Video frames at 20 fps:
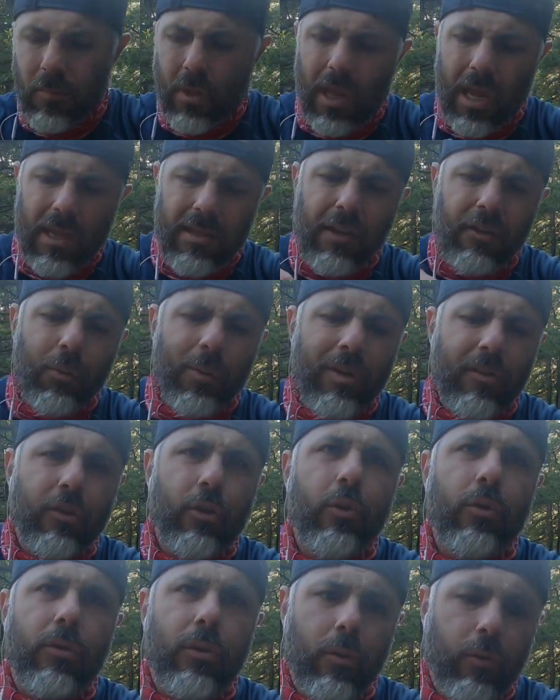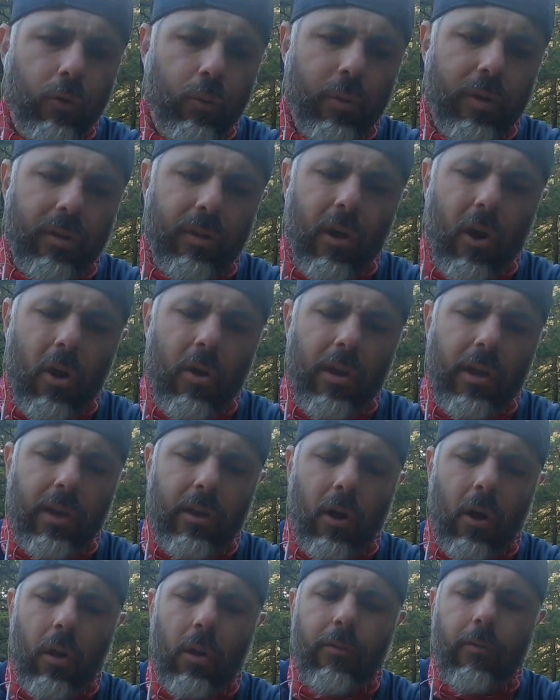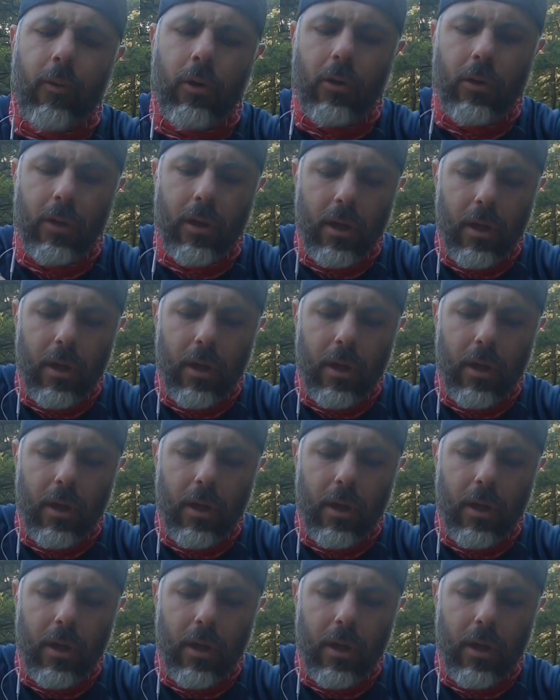And this one is couscous with garlic and olive oil.